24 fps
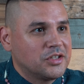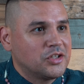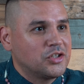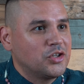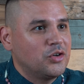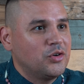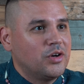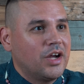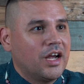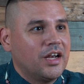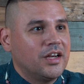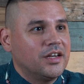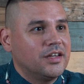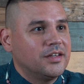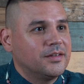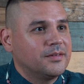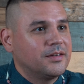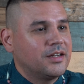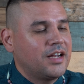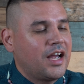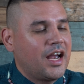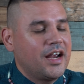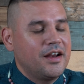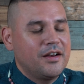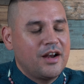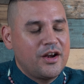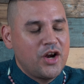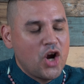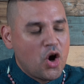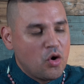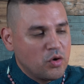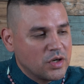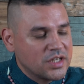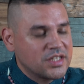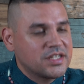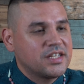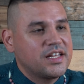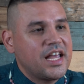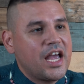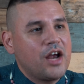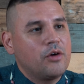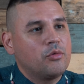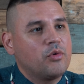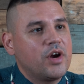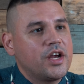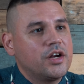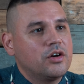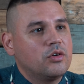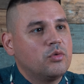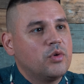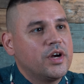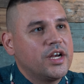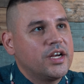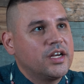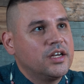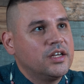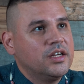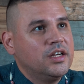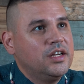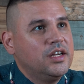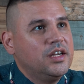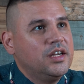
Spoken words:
so I noticed that right away.